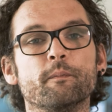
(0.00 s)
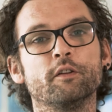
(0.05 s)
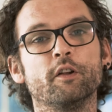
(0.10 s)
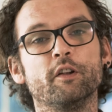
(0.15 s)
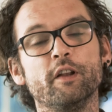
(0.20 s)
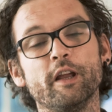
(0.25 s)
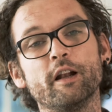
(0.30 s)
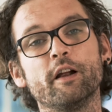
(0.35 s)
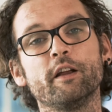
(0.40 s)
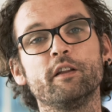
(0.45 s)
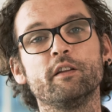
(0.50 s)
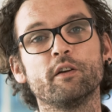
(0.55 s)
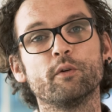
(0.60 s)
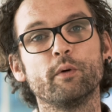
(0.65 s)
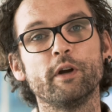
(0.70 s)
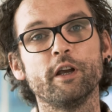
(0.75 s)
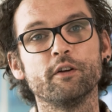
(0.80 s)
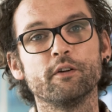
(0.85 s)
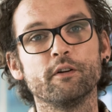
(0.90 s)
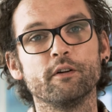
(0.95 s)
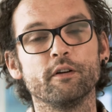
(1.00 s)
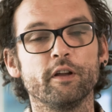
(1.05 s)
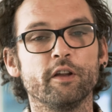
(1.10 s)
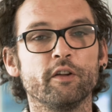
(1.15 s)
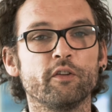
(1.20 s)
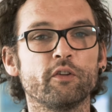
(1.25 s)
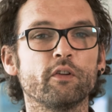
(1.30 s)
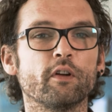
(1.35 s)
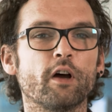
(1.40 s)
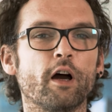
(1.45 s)
The Data Integrator
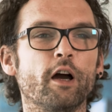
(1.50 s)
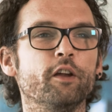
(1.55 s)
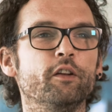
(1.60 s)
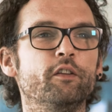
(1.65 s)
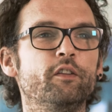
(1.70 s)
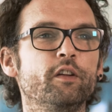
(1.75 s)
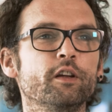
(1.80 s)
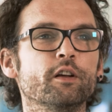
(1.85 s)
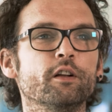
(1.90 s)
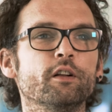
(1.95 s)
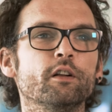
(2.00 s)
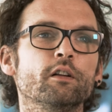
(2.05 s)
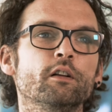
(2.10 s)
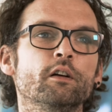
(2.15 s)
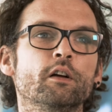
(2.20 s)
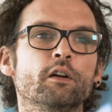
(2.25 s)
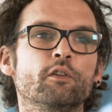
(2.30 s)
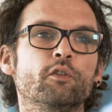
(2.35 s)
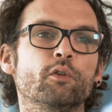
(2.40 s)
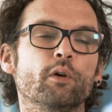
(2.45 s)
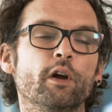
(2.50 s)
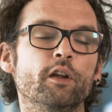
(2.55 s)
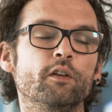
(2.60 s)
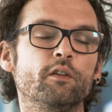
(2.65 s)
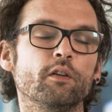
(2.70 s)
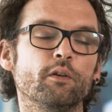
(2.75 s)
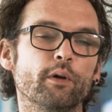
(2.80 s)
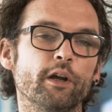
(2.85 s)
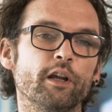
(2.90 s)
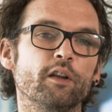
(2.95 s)
is ideal to
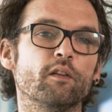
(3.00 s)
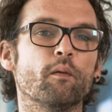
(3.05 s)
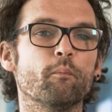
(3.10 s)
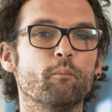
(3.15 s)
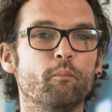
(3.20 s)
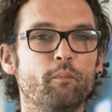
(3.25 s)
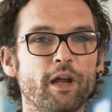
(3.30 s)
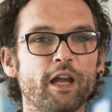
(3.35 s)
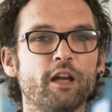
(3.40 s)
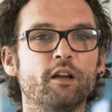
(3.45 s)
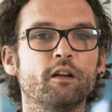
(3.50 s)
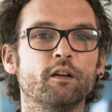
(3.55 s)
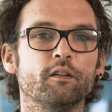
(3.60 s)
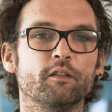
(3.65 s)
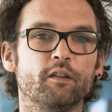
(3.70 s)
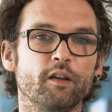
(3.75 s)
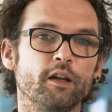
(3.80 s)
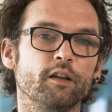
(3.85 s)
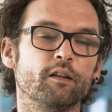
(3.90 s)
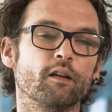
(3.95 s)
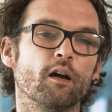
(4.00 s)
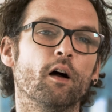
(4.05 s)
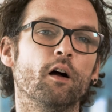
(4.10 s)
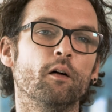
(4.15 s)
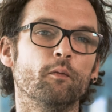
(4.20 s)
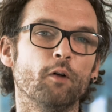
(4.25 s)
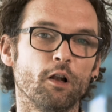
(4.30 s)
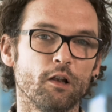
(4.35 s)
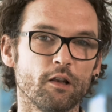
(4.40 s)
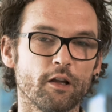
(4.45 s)
integrate big data,
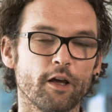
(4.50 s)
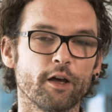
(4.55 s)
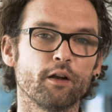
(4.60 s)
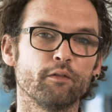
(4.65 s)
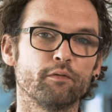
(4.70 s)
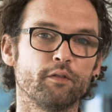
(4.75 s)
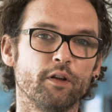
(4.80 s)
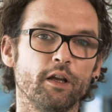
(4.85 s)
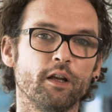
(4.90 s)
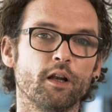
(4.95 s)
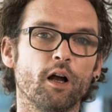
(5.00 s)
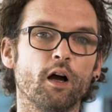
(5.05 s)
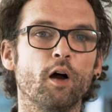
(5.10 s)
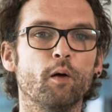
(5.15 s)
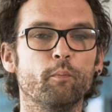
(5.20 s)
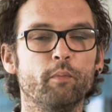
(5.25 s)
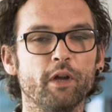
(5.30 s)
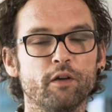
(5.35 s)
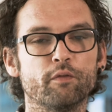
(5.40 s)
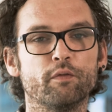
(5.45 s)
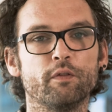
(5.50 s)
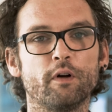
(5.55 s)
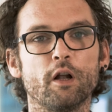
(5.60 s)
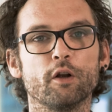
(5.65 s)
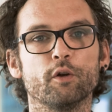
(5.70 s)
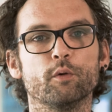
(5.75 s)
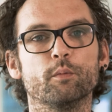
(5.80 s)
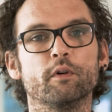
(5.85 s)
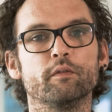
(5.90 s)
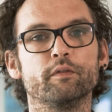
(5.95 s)
a lot of data, a big
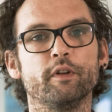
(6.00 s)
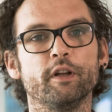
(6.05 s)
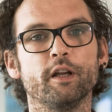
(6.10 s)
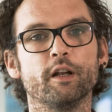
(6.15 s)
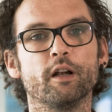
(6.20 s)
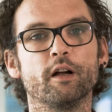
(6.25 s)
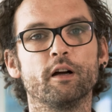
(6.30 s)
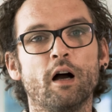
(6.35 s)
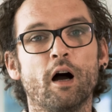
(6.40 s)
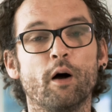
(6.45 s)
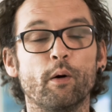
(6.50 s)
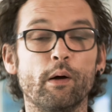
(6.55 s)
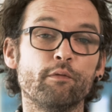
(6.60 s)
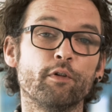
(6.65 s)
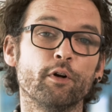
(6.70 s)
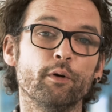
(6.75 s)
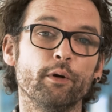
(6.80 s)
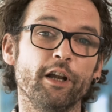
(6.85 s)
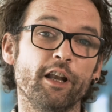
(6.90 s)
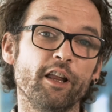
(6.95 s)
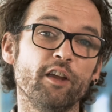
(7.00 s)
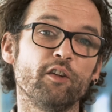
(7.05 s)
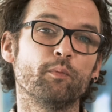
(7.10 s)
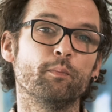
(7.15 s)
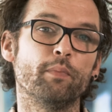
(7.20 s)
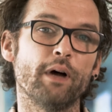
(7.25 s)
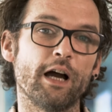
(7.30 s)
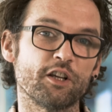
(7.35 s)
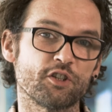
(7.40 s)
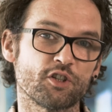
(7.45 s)
volume of data. However, it is
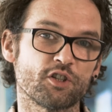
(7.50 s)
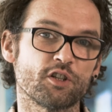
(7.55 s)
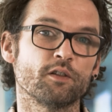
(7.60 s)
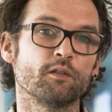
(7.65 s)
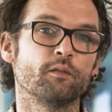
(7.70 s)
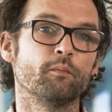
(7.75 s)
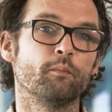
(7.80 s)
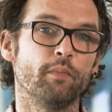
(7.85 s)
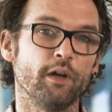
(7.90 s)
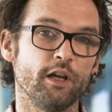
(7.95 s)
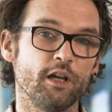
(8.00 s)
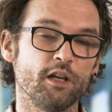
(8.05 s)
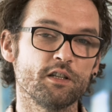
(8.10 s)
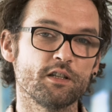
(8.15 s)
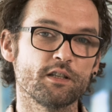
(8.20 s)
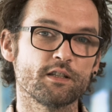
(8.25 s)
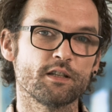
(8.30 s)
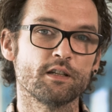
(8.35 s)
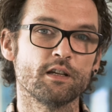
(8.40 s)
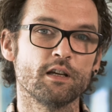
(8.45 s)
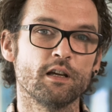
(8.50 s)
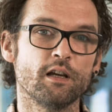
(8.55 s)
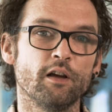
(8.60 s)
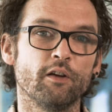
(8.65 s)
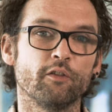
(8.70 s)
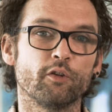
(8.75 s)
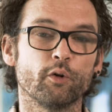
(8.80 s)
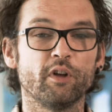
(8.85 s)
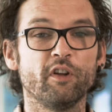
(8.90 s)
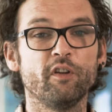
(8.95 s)
batch-based,
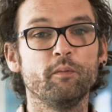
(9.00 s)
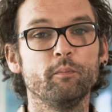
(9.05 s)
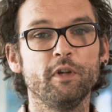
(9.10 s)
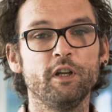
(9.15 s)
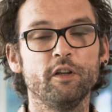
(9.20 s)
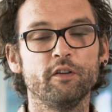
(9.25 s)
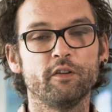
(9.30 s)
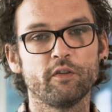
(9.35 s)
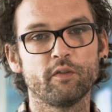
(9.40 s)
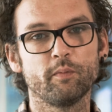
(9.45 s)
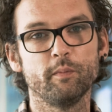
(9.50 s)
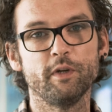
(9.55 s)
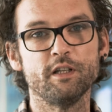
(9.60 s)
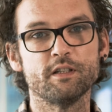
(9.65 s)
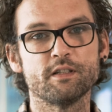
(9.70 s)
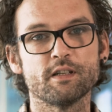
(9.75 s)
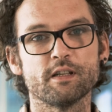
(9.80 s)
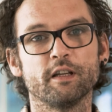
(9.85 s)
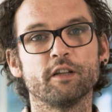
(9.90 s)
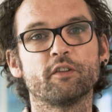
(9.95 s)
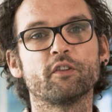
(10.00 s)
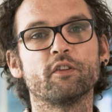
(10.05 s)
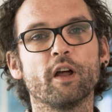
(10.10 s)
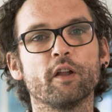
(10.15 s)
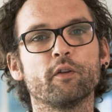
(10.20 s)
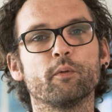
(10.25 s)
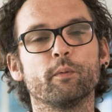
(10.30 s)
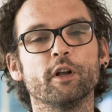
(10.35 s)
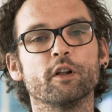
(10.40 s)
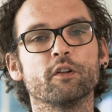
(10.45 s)
so this means it's
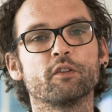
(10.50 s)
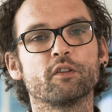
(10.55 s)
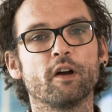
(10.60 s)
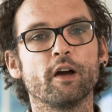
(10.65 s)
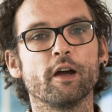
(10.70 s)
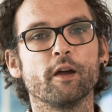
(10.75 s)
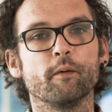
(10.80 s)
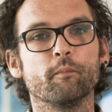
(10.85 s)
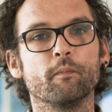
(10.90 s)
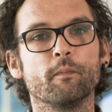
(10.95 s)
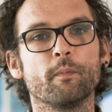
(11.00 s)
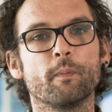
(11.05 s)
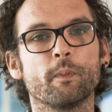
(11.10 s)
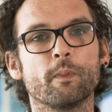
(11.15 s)
not real-time.